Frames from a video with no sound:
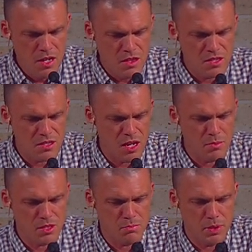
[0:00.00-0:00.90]
The
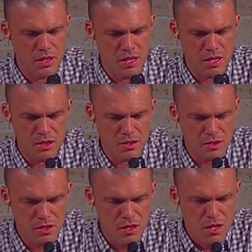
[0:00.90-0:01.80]
psalmist
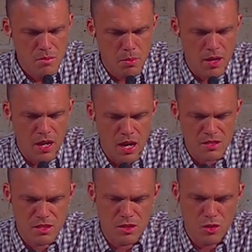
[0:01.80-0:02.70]
begins by
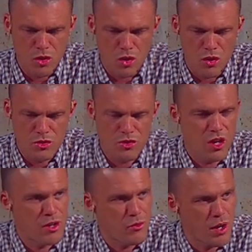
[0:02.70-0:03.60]
asking God
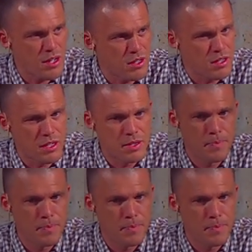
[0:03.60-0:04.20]
directly,